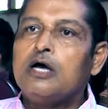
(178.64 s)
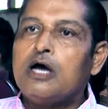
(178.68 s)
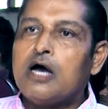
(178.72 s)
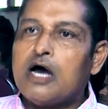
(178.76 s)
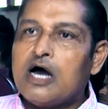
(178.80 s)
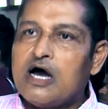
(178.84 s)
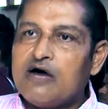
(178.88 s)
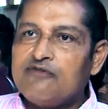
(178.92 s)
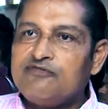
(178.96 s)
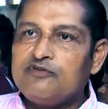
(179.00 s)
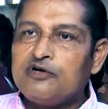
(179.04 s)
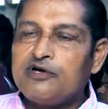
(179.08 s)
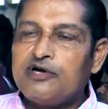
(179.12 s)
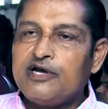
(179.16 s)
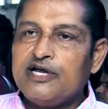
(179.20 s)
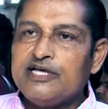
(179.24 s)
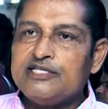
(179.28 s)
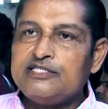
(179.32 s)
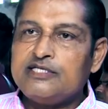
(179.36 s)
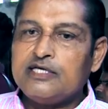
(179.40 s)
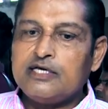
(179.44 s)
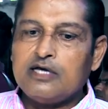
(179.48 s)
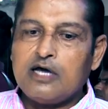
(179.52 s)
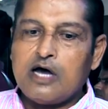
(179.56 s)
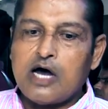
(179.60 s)
After
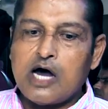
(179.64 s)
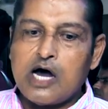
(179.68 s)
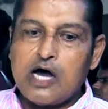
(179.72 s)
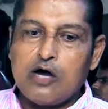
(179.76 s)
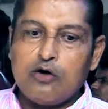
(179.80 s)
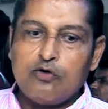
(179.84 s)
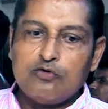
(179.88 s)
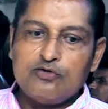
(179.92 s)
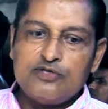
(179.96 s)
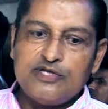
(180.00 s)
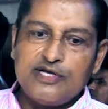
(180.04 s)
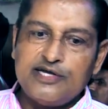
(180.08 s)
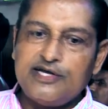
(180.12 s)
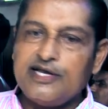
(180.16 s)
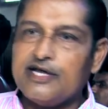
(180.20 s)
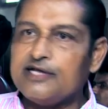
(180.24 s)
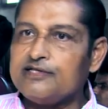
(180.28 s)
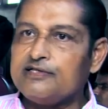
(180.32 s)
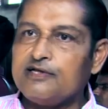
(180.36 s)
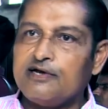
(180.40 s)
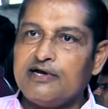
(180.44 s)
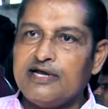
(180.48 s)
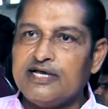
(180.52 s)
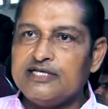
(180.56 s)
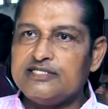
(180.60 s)
racing, how they take
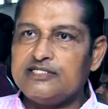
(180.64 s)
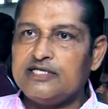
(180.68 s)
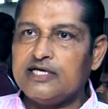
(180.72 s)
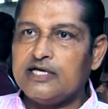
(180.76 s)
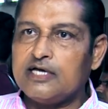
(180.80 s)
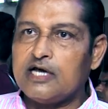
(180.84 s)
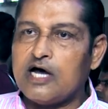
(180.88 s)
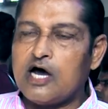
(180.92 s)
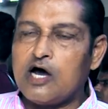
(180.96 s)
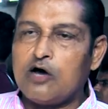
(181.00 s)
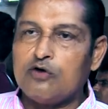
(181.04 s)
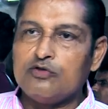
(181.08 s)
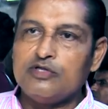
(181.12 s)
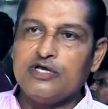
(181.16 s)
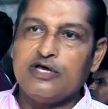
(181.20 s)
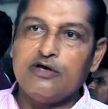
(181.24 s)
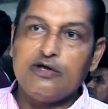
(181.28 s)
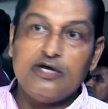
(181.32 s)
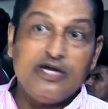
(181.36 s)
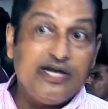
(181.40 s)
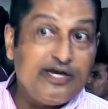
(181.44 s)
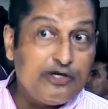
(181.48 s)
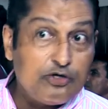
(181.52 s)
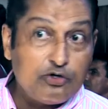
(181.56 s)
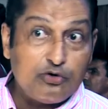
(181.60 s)
the racing, how they
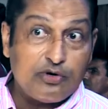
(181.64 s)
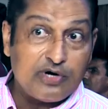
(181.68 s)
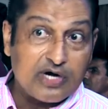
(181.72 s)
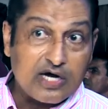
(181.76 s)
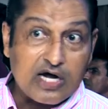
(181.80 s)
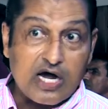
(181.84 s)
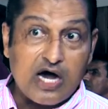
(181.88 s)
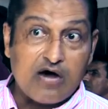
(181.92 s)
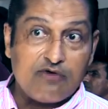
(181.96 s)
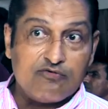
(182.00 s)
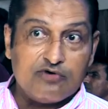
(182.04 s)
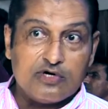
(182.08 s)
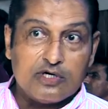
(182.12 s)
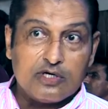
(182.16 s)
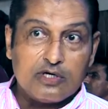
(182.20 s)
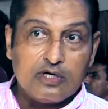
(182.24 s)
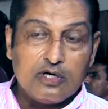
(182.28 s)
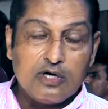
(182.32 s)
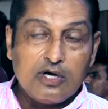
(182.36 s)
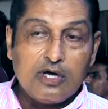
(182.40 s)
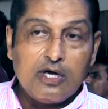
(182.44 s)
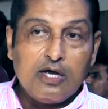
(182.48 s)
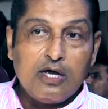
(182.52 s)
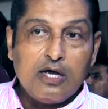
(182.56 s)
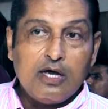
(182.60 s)
need to recover.
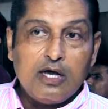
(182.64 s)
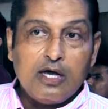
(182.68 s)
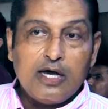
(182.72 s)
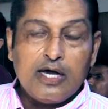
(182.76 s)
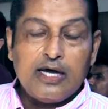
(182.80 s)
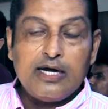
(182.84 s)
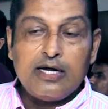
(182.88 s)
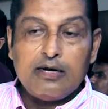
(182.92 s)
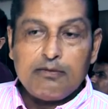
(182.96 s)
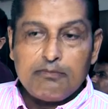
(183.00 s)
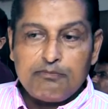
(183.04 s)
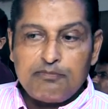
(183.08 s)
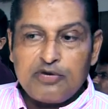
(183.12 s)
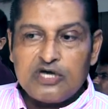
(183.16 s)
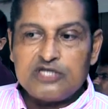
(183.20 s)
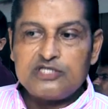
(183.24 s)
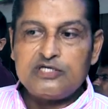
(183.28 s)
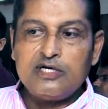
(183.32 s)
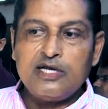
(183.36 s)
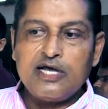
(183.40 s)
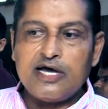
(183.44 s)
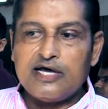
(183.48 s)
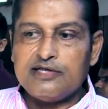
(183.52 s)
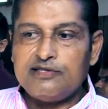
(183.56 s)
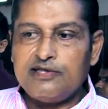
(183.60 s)
And
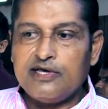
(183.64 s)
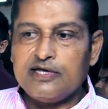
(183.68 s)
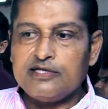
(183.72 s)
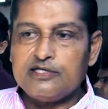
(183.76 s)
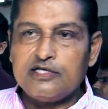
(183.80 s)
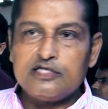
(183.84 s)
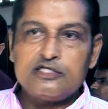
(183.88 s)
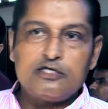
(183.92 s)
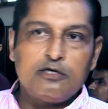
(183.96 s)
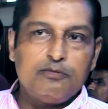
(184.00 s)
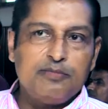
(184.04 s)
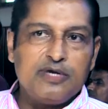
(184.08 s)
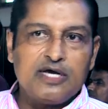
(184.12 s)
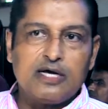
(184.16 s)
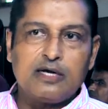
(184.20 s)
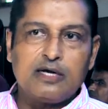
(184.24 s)
personally, I think this will be a